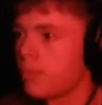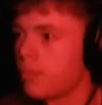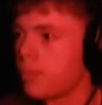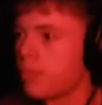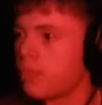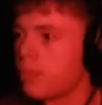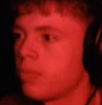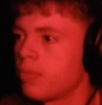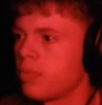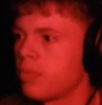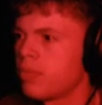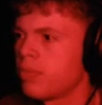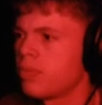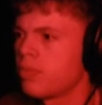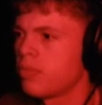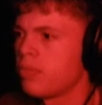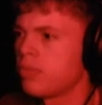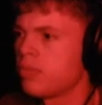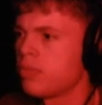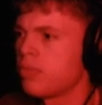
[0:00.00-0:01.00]

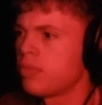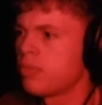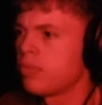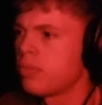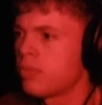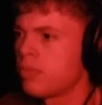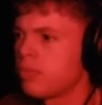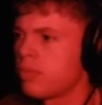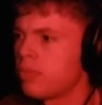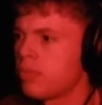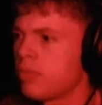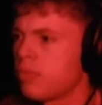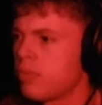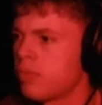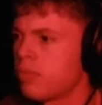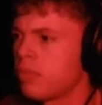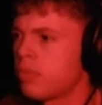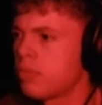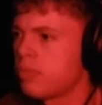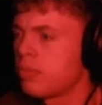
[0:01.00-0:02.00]

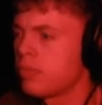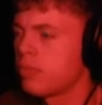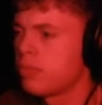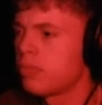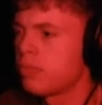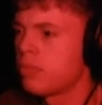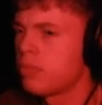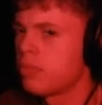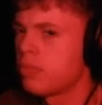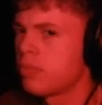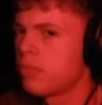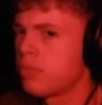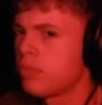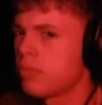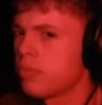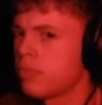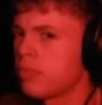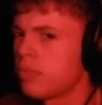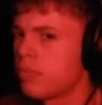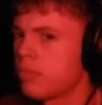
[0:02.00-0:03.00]

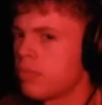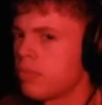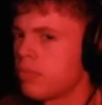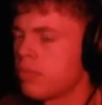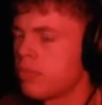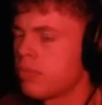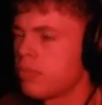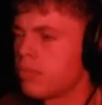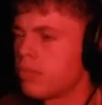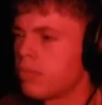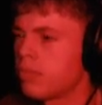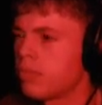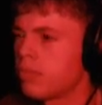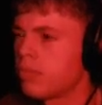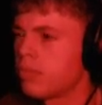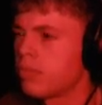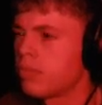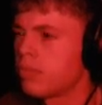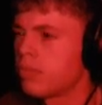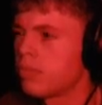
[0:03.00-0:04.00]

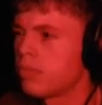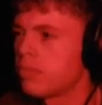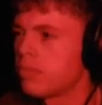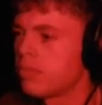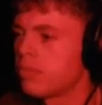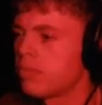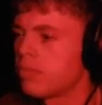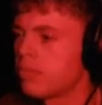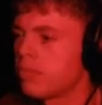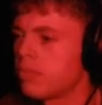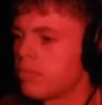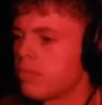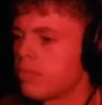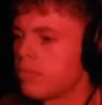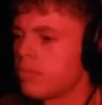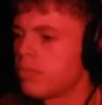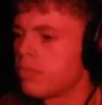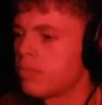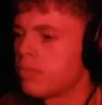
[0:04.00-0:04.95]
(no one is talking)